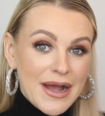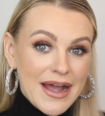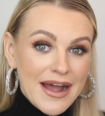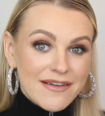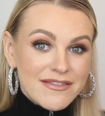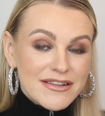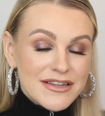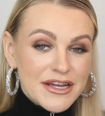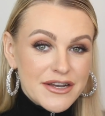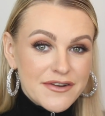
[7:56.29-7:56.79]
I
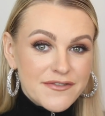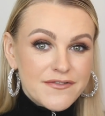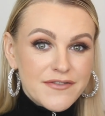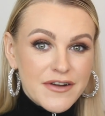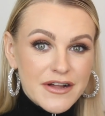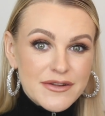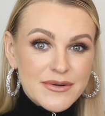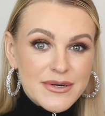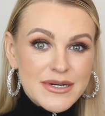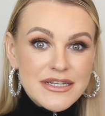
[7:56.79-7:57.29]
have a lot of
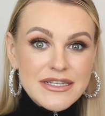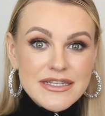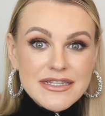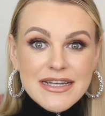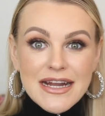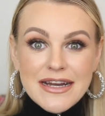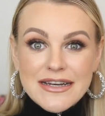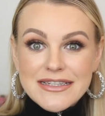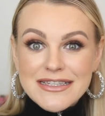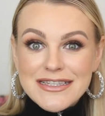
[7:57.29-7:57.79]
followers
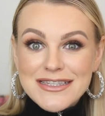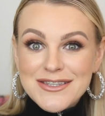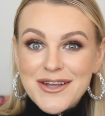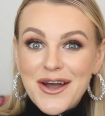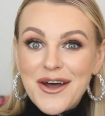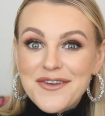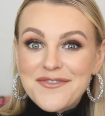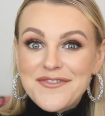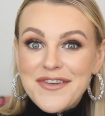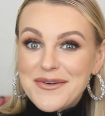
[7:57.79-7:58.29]
that is
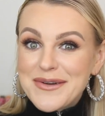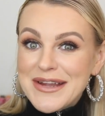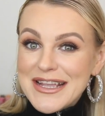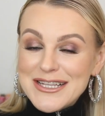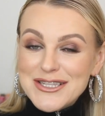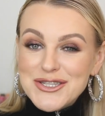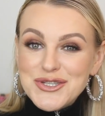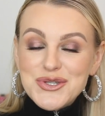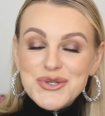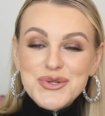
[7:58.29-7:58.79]
not very
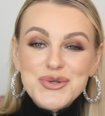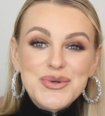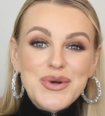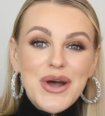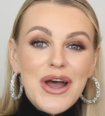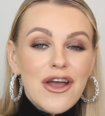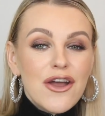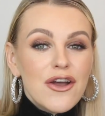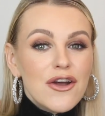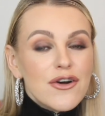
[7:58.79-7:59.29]

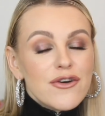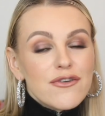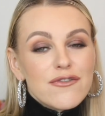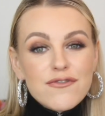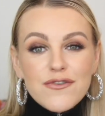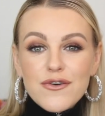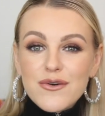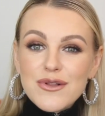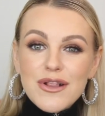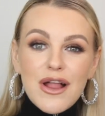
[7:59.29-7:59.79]
into
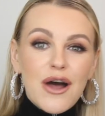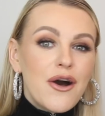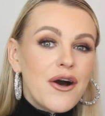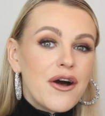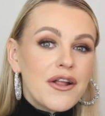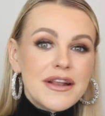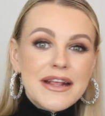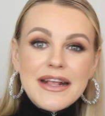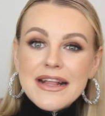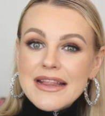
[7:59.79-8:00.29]

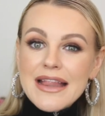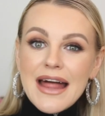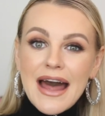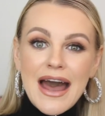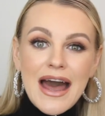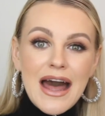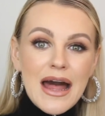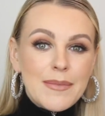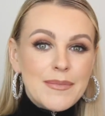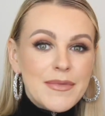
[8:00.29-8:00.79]
full-on
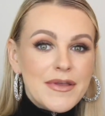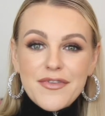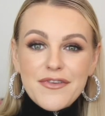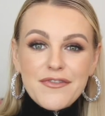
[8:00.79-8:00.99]
glam,